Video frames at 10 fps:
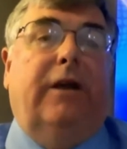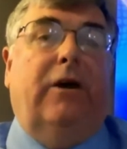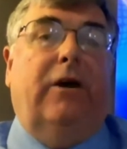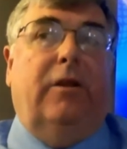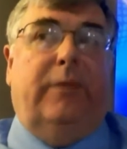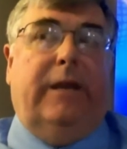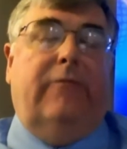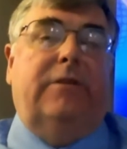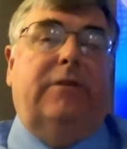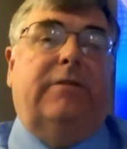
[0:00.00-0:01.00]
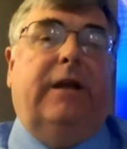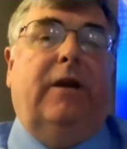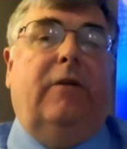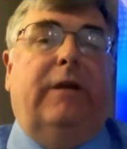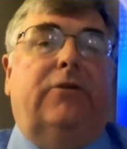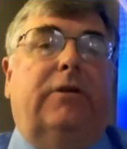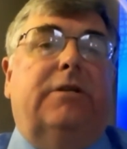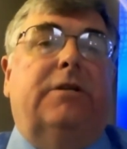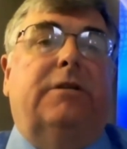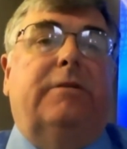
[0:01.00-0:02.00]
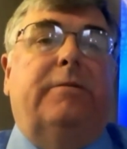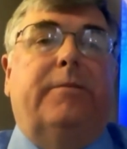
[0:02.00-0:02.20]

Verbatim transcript: and all the benefits of the AirMetric system.